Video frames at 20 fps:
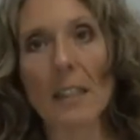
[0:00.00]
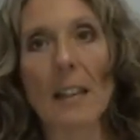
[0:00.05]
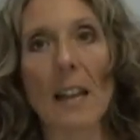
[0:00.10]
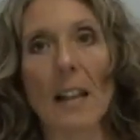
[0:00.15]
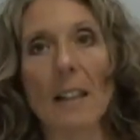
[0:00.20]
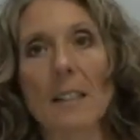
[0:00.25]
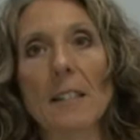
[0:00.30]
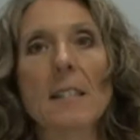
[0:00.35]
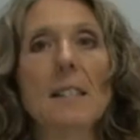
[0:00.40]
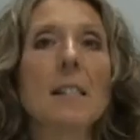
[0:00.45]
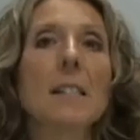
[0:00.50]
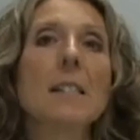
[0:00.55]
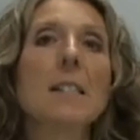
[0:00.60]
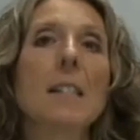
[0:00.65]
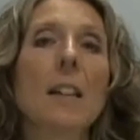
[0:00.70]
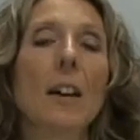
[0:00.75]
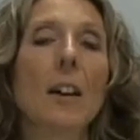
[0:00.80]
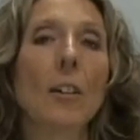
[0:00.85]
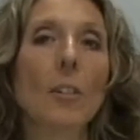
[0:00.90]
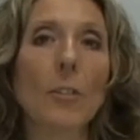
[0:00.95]

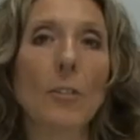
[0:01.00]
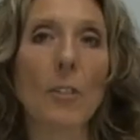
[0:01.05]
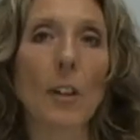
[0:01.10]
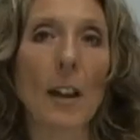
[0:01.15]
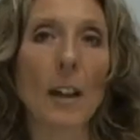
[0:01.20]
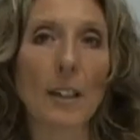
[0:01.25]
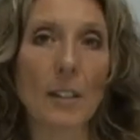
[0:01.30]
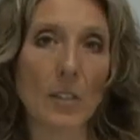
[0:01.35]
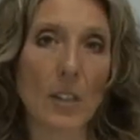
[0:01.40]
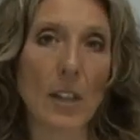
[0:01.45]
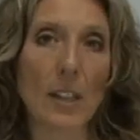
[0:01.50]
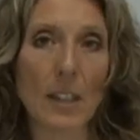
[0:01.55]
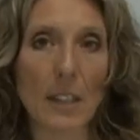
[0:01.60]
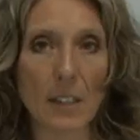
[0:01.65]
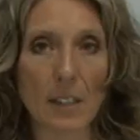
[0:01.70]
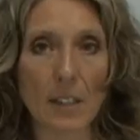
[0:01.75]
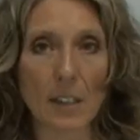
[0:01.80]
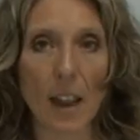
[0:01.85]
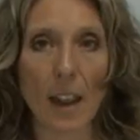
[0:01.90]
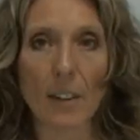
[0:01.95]
analysis of uh,
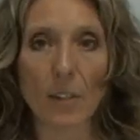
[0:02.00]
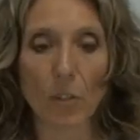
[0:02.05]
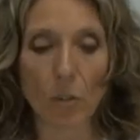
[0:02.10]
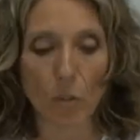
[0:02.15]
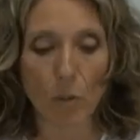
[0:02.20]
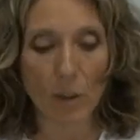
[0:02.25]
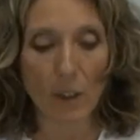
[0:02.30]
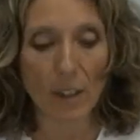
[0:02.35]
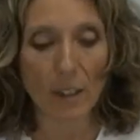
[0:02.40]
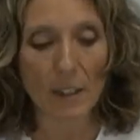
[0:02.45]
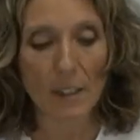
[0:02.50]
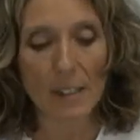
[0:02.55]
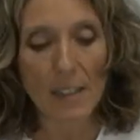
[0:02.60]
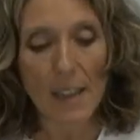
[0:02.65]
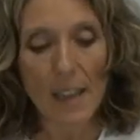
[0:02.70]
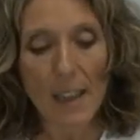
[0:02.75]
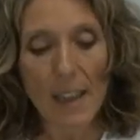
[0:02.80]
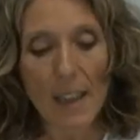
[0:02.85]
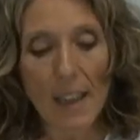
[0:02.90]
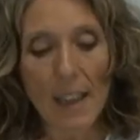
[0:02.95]
taking statin drugs.